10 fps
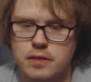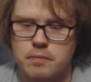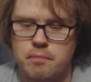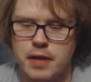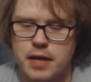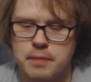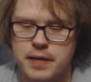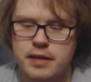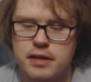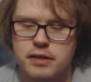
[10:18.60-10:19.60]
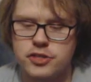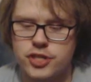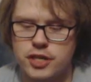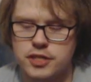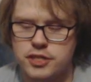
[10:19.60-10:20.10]
maybe
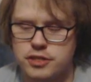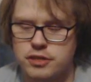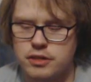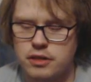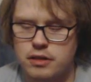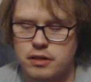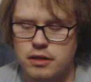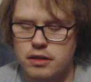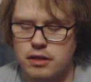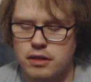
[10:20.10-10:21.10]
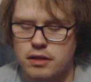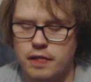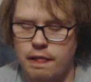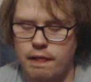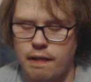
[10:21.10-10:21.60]
just
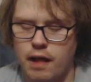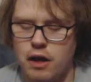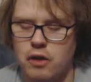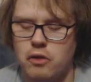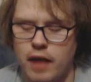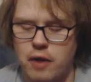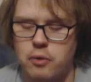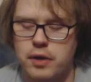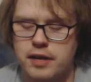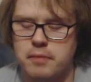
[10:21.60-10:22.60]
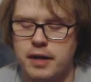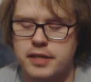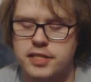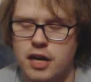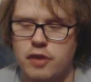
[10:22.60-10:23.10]
allowing
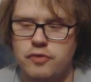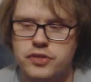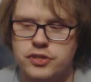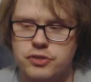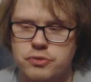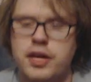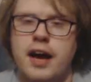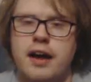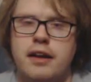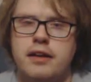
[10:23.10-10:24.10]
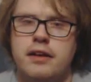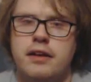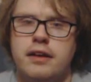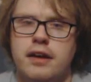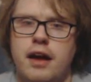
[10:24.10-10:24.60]
myself to do that
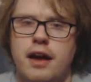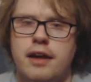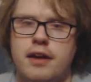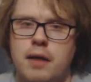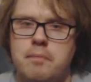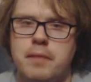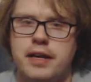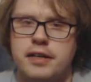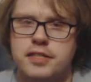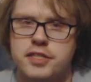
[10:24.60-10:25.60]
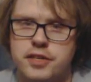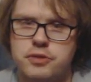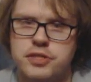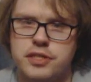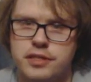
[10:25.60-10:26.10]
and not make
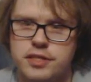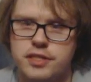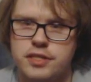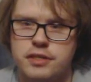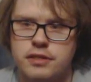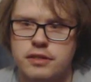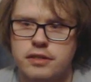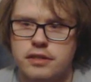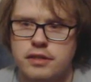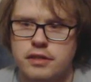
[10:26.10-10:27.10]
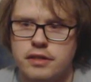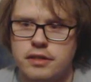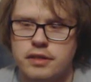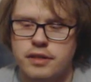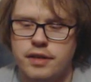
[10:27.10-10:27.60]
excuses
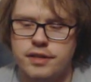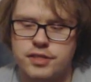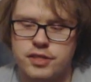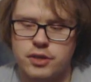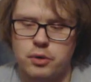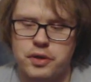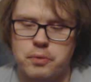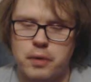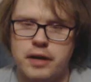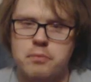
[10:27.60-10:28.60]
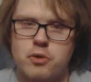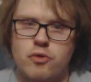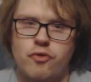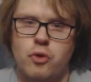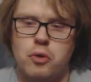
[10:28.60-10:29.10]
is the only way to move
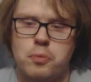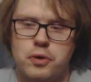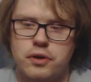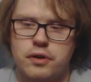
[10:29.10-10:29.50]
forward.